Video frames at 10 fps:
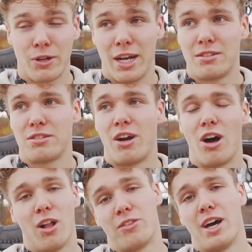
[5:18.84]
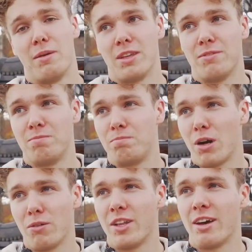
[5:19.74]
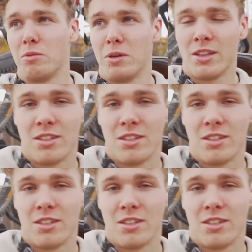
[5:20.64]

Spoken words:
trails are all time. They've probably never been